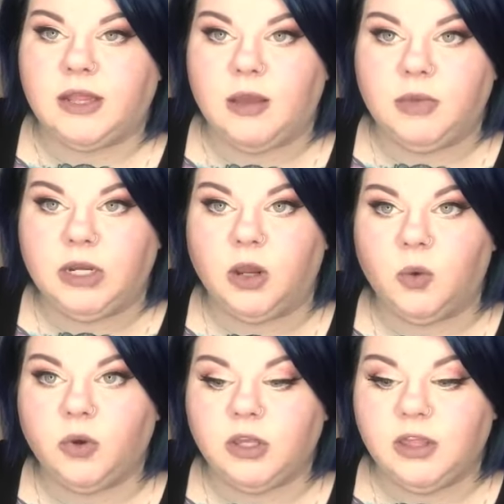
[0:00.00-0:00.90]
let me know
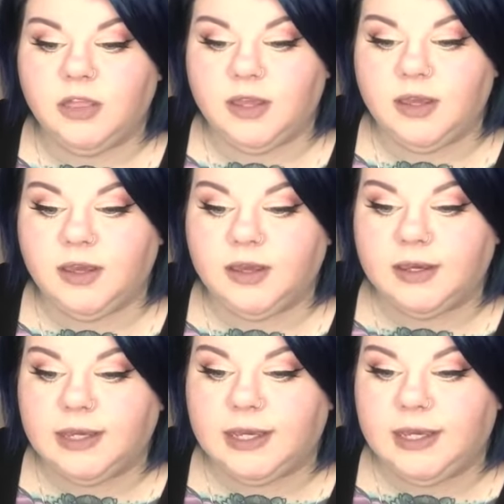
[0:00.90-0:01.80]
what you think,
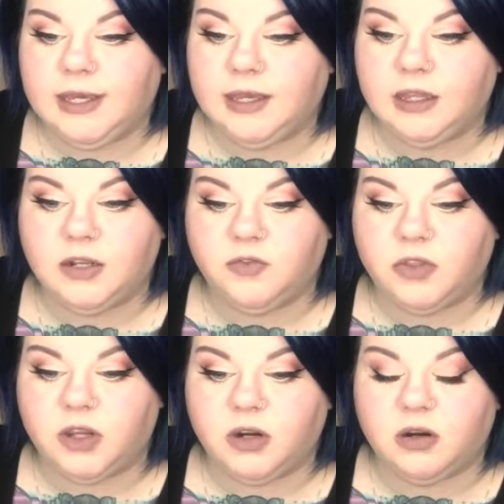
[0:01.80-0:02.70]
and if
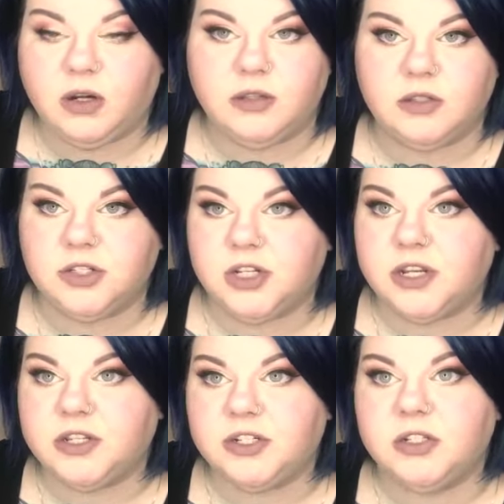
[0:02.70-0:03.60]
there are any
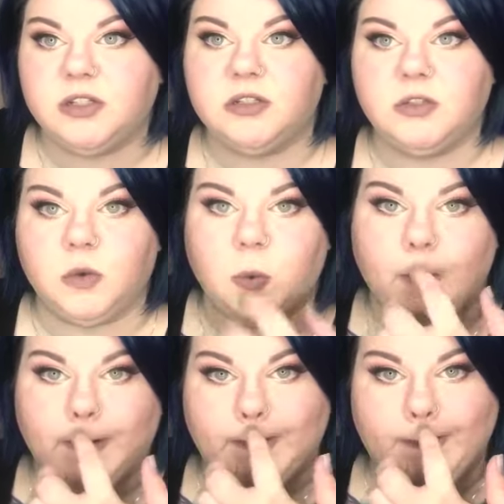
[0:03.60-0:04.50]
suggestions
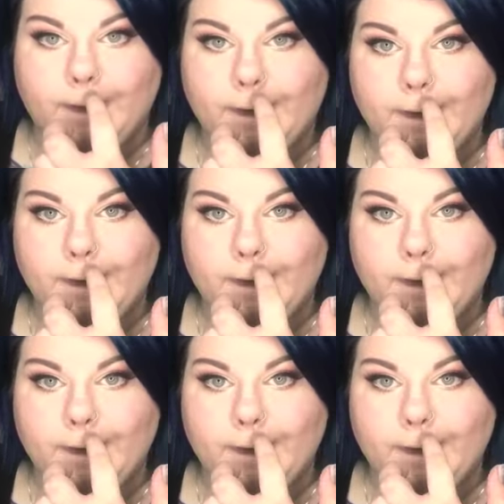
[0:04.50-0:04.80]
or